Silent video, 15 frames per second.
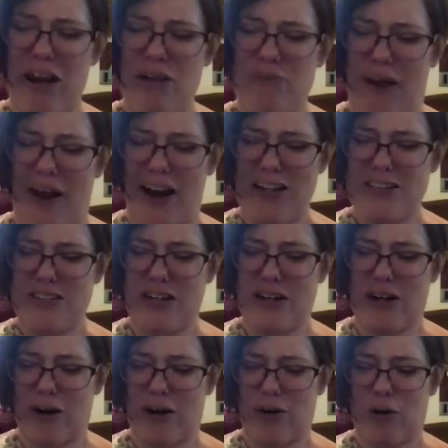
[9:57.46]
Magazine
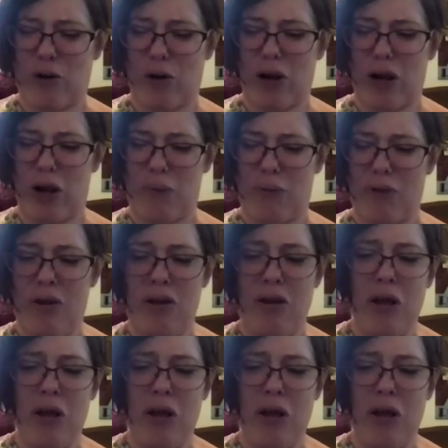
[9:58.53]
article come?